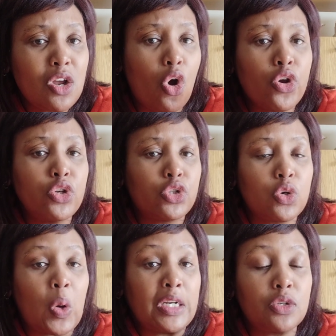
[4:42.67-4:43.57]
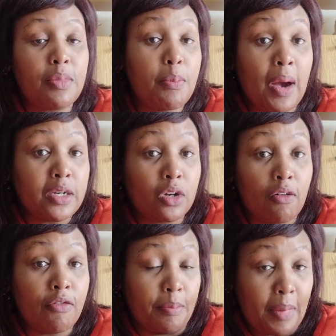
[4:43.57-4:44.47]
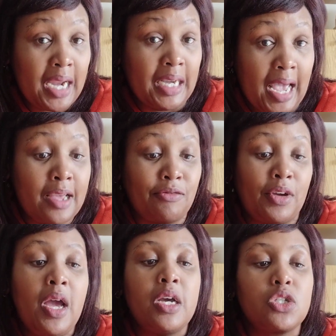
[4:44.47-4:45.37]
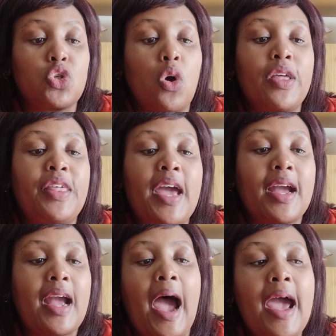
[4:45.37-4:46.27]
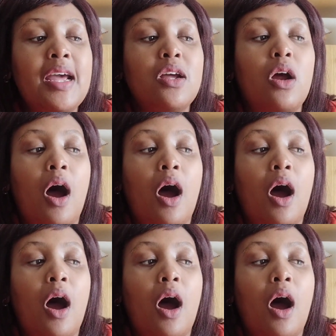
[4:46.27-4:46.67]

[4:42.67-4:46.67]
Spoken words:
or you don't want to be part of my life. So the guy